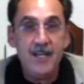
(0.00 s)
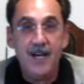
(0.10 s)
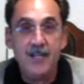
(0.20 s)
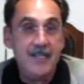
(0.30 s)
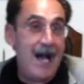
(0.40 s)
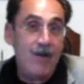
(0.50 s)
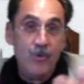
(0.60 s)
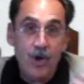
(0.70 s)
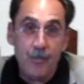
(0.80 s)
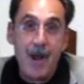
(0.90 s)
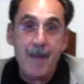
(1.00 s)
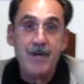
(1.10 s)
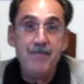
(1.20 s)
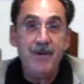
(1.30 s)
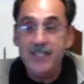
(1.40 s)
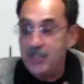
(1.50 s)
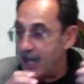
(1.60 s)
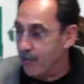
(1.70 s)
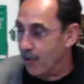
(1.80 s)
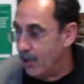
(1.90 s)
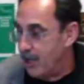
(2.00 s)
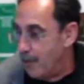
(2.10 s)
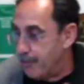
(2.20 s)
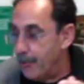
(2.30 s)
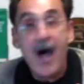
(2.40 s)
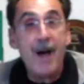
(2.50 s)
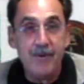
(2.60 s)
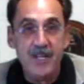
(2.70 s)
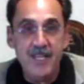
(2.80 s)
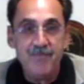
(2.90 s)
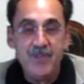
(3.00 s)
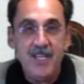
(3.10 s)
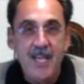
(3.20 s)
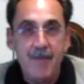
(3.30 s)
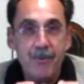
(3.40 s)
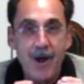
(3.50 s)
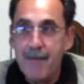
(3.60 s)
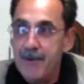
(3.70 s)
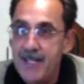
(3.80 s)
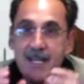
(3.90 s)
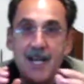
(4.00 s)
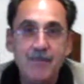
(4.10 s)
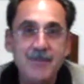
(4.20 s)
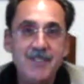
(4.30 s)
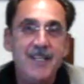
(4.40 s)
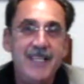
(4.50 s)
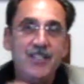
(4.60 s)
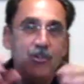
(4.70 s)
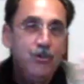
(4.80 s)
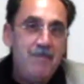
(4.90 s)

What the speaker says: Not real property, but in general, property. And property comes in two